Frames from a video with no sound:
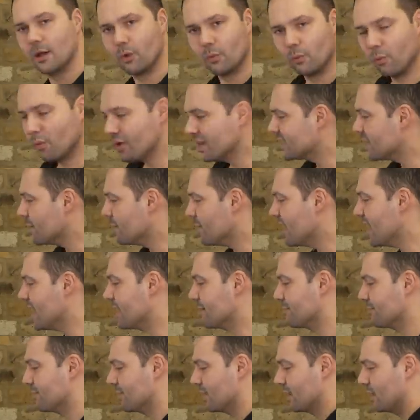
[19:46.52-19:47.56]
What does it
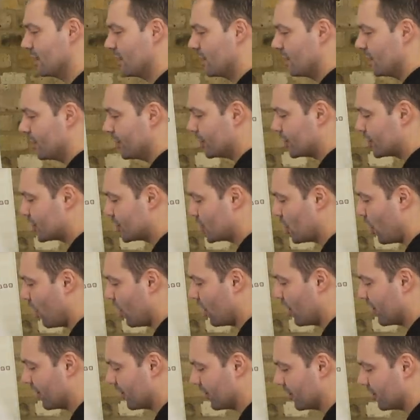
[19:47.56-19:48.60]
mean?
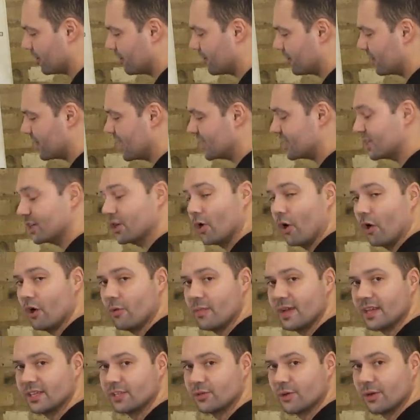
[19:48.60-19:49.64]
Scotland, its
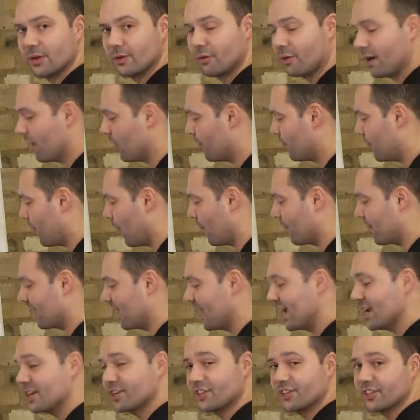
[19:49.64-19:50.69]
economy is doing well,
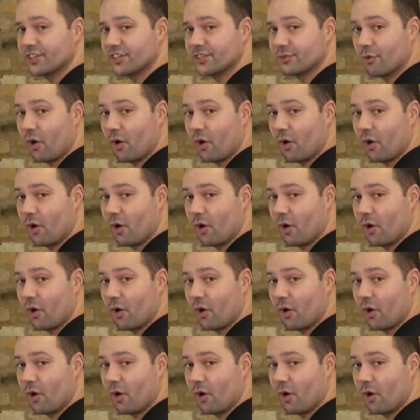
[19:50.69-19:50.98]
population's